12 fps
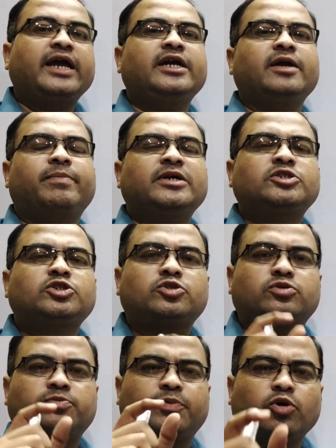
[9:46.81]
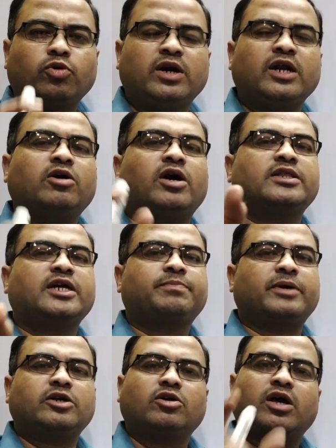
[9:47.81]
it depends purely on
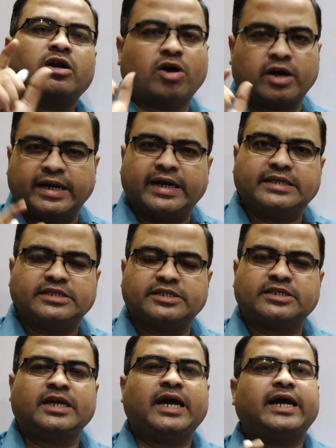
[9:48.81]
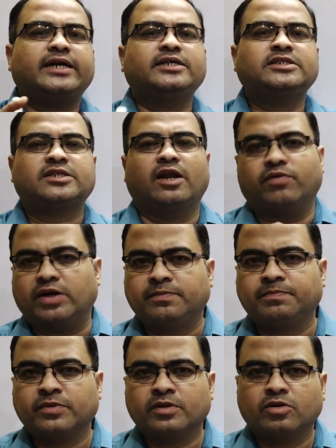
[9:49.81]
that particular organization and its level.